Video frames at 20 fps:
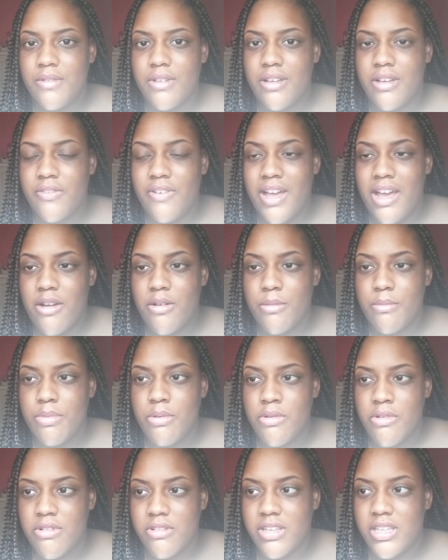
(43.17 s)
of how
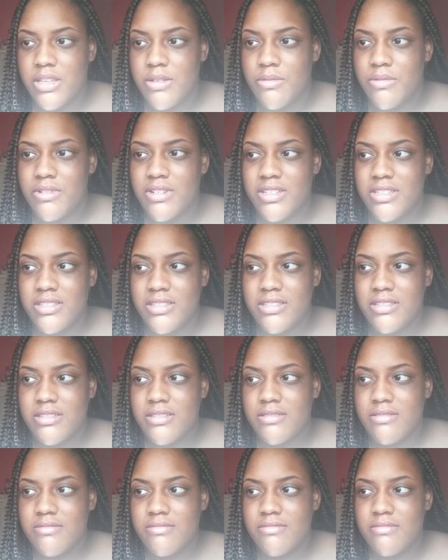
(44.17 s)
important he
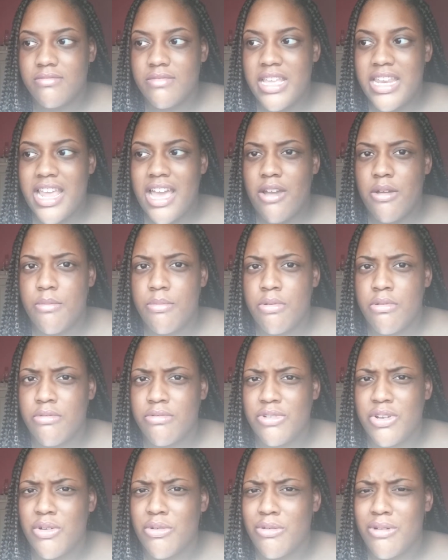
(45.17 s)
was, and how
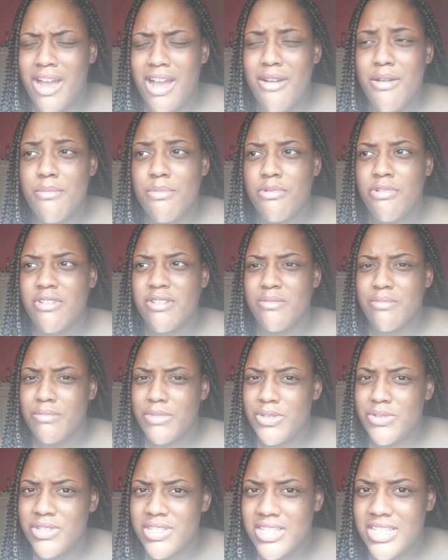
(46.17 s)
important
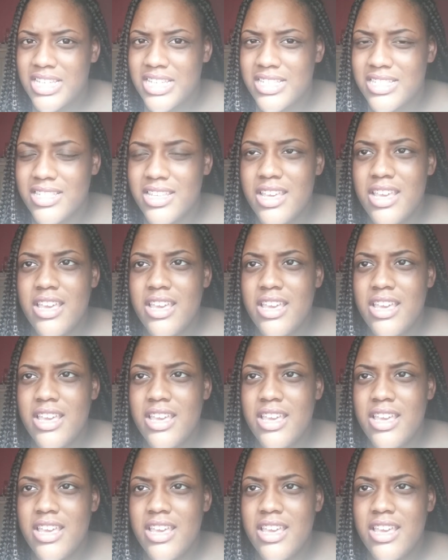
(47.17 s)
music is,